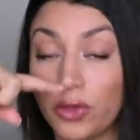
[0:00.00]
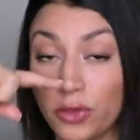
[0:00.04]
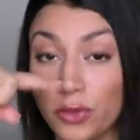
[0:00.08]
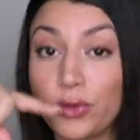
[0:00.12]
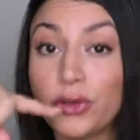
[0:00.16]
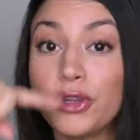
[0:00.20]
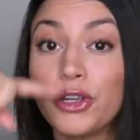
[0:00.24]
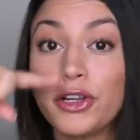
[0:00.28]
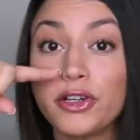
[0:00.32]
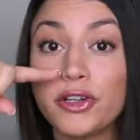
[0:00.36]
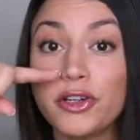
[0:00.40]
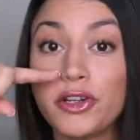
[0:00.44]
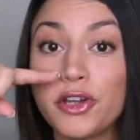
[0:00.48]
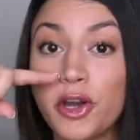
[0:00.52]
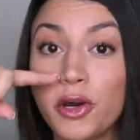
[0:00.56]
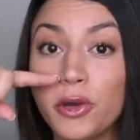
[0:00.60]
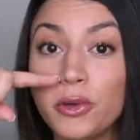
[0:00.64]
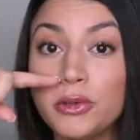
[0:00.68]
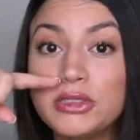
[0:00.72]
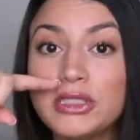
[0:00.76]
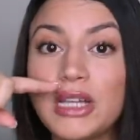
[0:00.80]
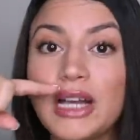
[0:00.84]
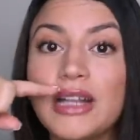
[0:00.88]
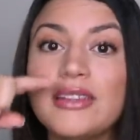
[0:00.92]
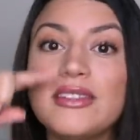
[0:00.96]
through your
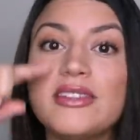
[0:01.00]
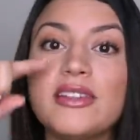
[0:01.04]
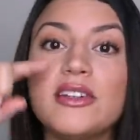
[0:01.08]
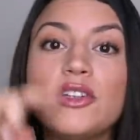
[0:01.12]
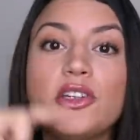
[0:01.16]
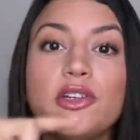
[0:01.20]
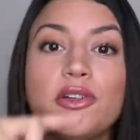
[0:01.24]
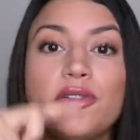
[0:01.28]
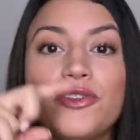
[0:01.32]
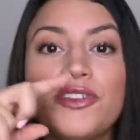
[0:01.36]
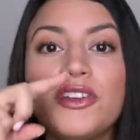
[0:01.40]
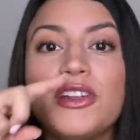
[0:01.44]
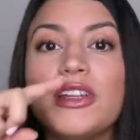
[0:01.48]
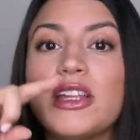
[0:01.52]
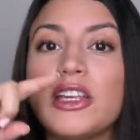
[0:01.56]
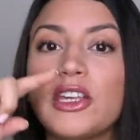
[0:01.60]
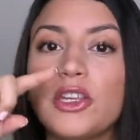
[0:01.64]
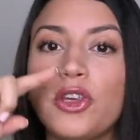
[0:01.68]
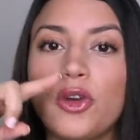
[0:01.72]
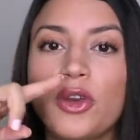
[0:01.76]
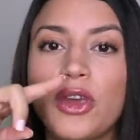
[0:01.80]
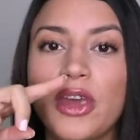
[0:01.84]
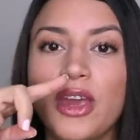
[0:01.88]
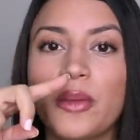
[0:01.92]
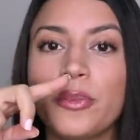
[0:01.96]
nose until you feel
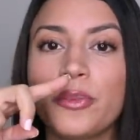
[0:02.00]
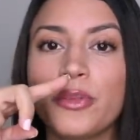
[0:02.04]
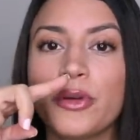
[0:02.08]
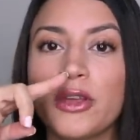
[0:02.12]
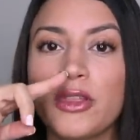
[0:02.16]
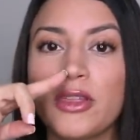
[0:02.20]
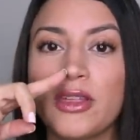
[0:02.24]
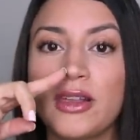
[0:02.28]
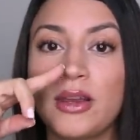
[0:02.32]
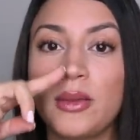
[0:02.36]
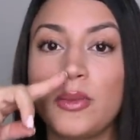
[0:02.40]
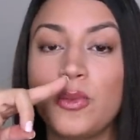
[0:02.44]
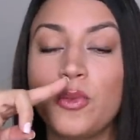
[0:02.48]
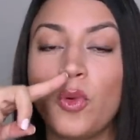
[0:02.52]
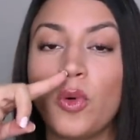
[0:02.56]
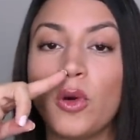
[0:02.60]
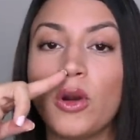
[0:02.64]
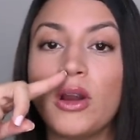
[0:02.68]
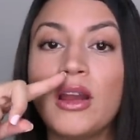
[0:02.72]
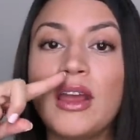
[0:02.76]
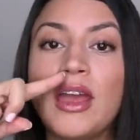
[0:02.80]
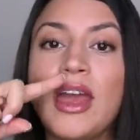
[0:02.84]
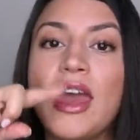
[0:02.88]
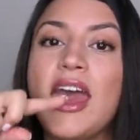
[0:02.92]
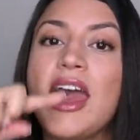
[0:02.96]
like you can't breathe
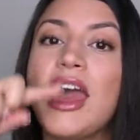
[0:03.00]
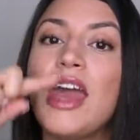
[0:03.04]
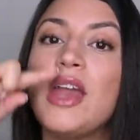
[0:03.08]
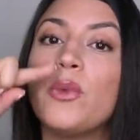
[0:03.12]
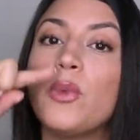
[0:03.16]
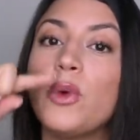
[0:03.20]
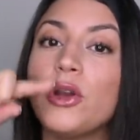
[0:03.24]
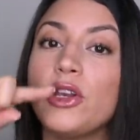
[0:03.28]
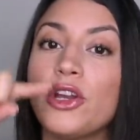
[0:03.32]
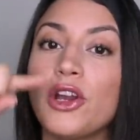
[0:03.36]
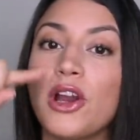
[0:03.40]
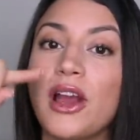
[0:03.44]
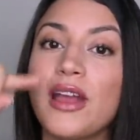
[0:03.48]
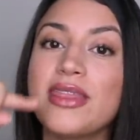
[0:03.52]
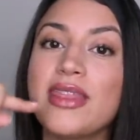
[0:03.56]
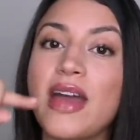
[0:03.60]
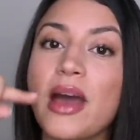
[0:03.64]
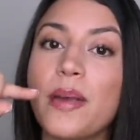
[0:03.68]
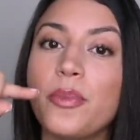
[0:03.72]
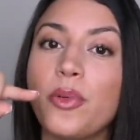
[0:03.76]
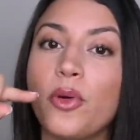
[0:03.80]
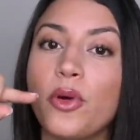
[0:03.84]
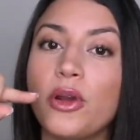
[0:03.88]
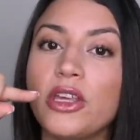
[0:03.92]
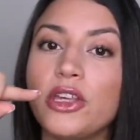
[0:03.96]
anymore. And when you're at
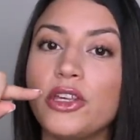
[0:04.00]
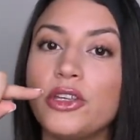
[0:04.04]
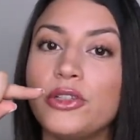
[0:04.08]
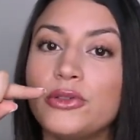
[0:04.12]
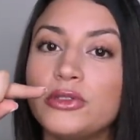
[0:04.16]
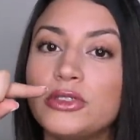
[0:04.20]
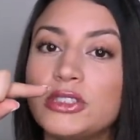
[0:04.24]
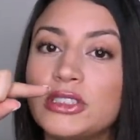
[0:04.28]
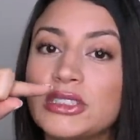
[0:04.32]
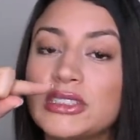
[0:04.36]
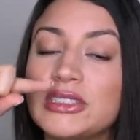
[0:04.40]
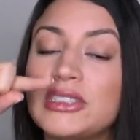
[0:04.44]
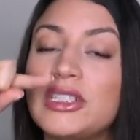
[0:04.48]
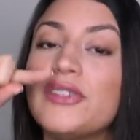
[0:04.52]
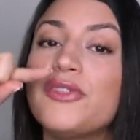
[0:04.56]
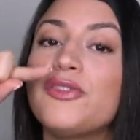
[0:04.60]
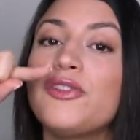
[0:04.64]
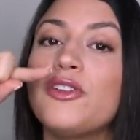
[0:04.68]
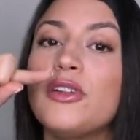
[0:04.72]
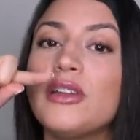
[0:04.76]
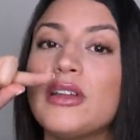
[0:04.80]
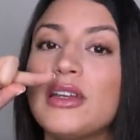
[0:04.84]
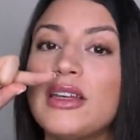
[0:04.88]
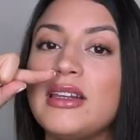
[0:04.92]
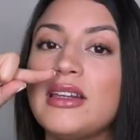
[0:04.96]
that point, you
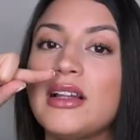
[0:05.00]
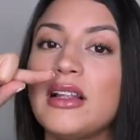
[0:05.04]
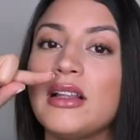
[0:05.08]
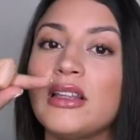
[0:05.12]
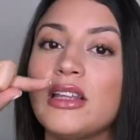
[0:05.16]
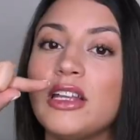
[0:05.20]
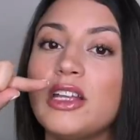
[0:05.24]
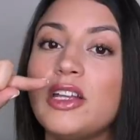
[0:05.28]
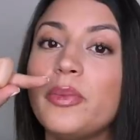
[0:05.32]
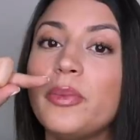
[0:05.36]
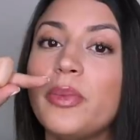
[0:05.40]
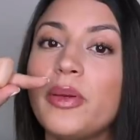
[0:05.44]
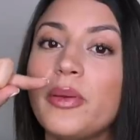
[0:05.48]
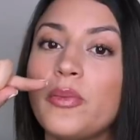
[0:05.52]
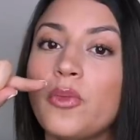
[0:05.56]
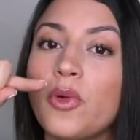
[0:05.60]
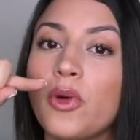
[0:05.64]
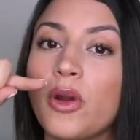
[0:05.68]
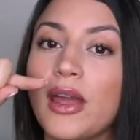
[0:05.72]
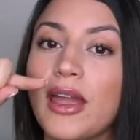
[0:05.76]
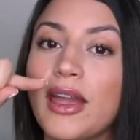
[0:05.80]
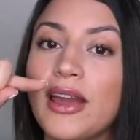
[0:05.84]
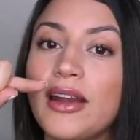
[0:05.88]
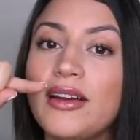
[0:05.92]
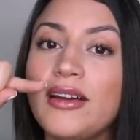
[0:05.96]
sniffle in a little bit
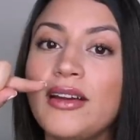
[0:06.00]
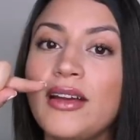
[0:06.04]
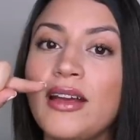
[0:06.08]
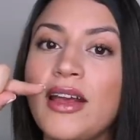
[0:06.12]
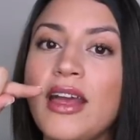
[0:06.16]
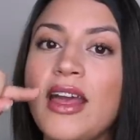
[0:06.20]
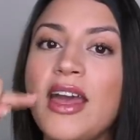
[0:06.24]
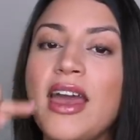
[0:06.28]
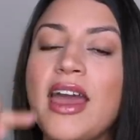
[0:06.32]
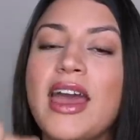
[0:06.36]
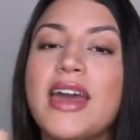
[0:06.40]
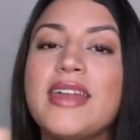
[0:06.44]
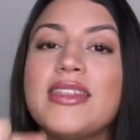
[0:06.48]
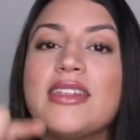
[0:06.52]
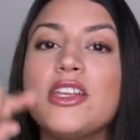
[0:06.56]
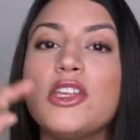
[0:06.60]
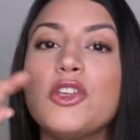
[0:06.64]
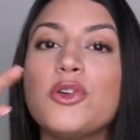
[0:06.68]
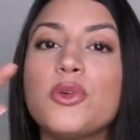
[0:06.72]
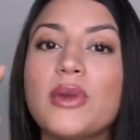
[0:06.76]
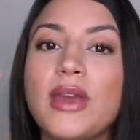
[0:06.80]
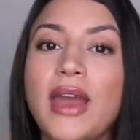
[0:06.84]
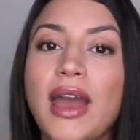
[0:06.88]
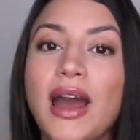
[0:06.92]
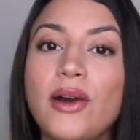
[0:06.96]
more air, and then
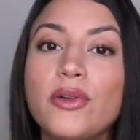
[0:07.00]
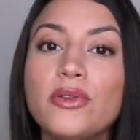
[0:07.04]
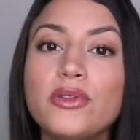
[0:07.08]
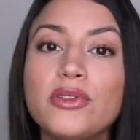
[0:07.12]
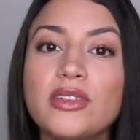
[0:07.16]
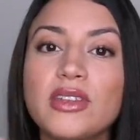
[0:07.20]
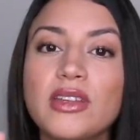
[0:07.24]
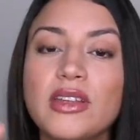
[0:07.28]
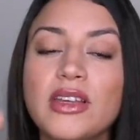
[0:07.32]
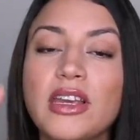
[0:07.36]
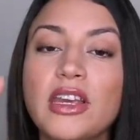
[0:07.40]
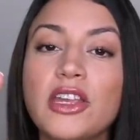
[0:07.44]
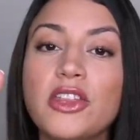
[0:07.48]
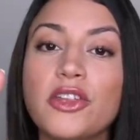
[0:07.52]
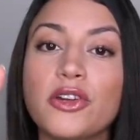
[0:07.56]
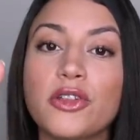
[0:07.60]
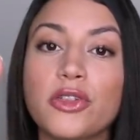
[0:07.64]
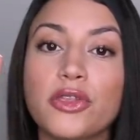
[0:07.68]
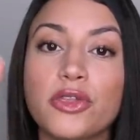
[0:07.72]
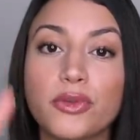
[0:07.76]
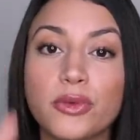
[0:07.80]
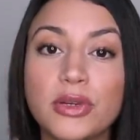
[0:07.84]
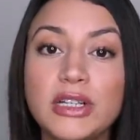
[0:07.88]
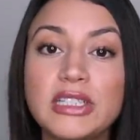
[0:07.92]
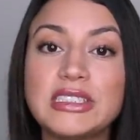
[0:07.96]
you count either
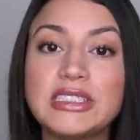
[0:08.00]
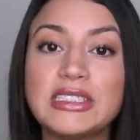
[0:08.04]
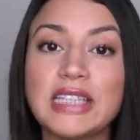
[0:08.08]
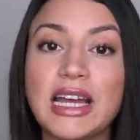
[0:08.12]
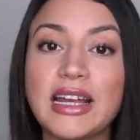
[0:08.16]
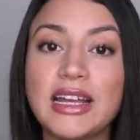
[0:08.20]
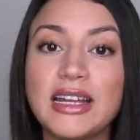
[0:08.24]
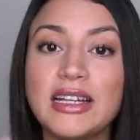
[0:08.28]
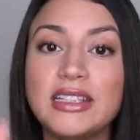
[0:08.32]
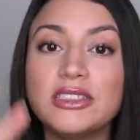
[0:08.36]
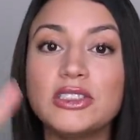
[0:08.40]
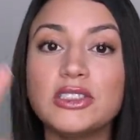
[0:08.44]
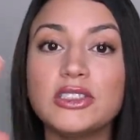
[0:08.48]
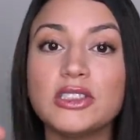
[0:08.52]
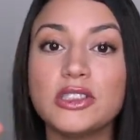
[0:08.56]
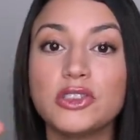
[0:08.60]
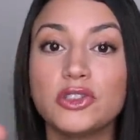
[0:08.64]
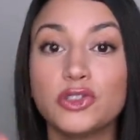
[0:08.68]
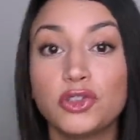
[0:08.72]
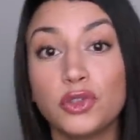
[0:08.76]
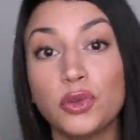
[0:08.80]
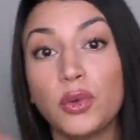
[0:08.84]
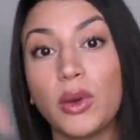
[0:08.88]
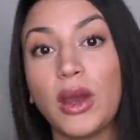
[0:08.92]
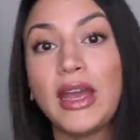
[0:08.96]
3 seconds
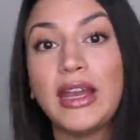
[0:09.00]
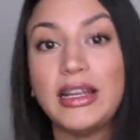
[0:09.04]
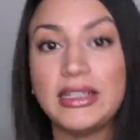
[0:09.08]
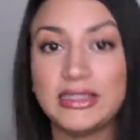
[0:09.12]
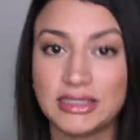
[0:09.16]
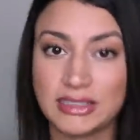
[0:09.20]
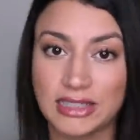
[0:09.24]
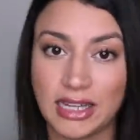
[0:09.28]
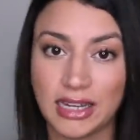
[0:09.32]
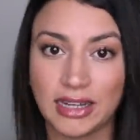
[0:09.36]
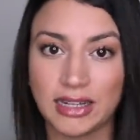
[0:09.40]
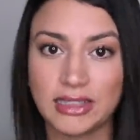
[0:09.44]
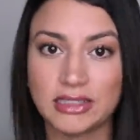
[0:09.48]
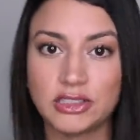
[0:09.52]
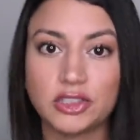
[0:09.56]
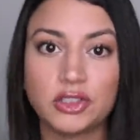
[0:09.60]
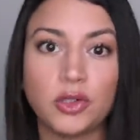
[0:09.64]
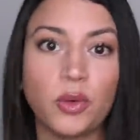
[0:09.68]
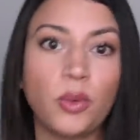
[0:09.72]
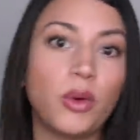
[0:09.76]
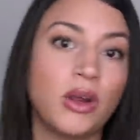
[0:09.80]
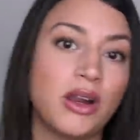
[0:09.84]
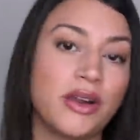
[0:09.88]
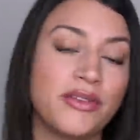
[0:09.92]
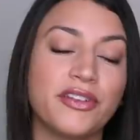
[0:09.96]
to 8 seconds.
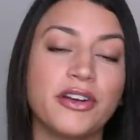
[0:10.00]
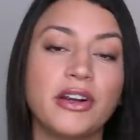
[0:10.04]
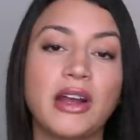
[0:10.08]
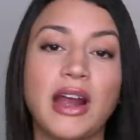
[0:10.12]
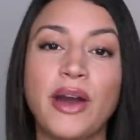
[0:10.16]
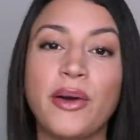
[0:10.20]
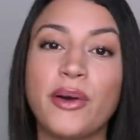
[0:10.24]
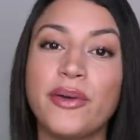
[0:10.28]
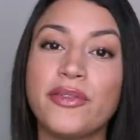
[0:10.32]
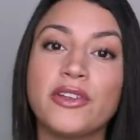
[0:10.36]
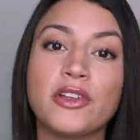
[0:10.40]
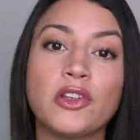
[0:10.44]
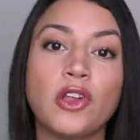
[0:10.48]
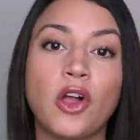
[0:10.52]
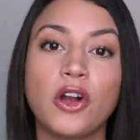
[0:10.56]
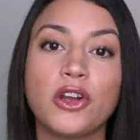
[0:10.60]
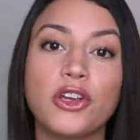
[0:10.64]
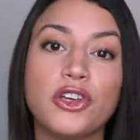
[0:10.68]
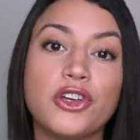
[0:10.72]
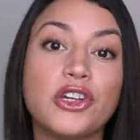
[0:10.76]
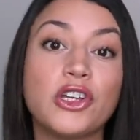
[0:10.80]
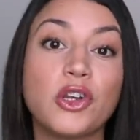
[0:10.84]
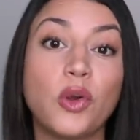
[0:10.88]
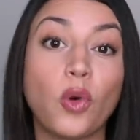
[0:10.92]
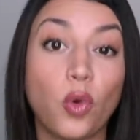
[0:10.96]
So however long
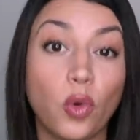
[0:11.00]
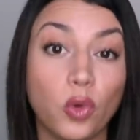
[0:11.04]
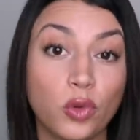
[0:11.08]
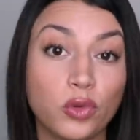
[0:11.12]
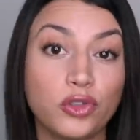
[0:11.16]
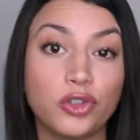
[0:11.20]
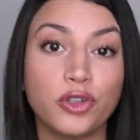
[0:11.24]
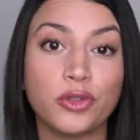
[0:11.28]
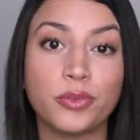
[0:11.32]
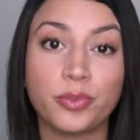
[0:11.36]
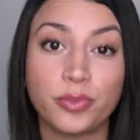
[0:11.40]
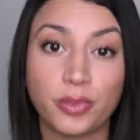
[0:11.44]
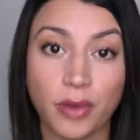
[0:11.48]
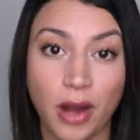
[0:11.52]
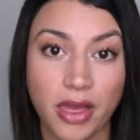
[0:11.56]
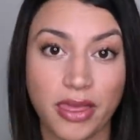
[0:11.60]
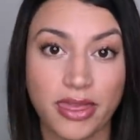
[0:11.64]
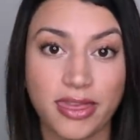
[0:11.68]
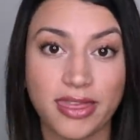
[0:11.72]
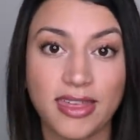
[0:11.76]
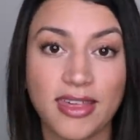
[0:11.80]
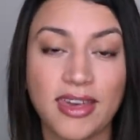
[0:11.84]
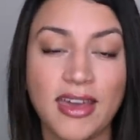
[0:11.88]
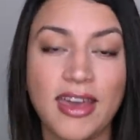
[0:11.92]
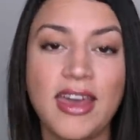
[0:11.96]
you can hold your
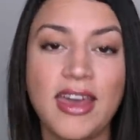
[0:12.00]
breath.